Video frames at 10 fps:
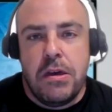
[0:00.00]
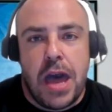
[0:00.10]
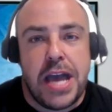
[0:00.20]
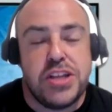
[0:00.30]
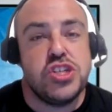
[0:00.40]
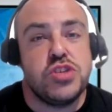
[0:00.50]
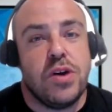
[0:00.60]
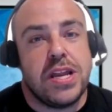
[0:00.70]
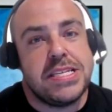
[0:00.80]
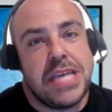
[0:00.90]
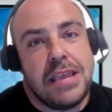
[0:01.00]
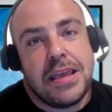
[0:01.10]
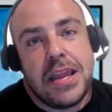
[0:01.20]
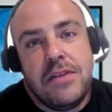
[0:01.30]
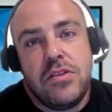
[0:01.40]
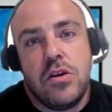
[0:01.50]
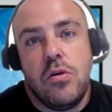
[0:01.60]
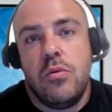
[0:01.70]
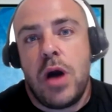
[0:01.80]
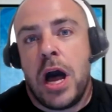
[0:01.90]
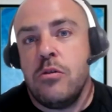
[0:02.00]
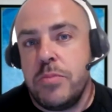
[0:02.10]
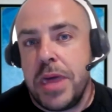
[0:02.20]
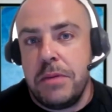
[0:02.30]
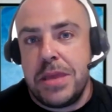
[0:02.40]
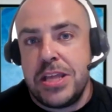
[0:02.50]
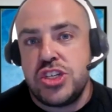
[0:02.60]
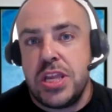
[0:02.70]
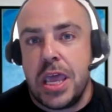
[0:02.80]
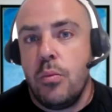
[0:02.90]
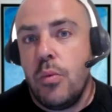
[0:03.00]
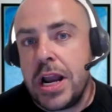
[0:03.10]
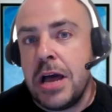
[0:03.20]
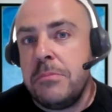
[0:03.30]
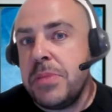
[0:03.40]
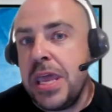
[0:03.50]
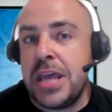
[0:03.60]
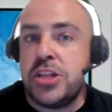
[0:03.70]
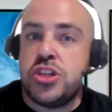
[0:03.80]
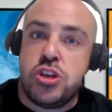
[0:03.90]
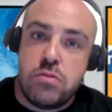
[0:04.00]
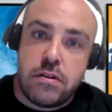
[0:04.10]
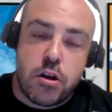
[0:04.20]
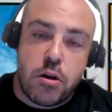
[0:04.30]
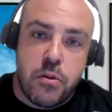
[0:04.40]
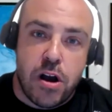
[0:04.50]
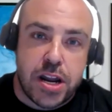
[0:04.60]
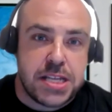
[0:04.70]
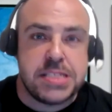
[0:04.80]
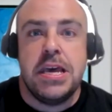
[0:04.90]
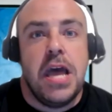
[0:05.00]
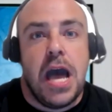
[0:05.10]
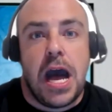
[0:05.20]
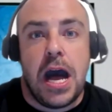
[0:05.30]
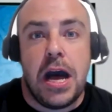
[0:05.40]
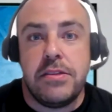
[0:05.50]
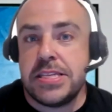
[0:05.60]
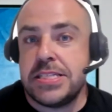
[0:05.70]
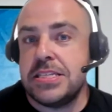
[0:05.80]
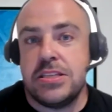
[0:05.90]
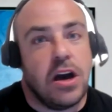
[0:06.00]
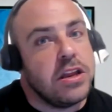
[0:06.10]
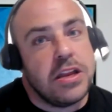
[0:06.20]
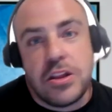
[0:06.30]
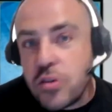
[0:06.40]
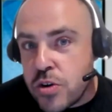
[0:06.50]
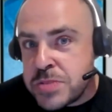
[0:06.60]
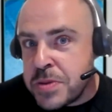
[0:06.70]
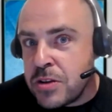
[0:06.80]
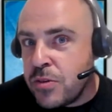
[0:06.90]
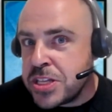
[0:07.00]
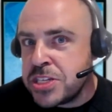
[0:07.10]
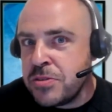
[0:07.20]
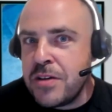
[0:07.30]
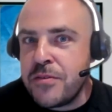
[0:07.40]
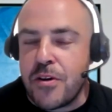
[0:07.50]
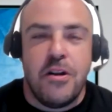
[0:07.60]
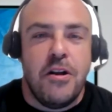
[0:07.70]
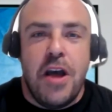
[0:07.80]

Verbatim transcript: I just want to state that even though I will be mentioning one company and two of their products, uh, this is not an endorsement whatsoever.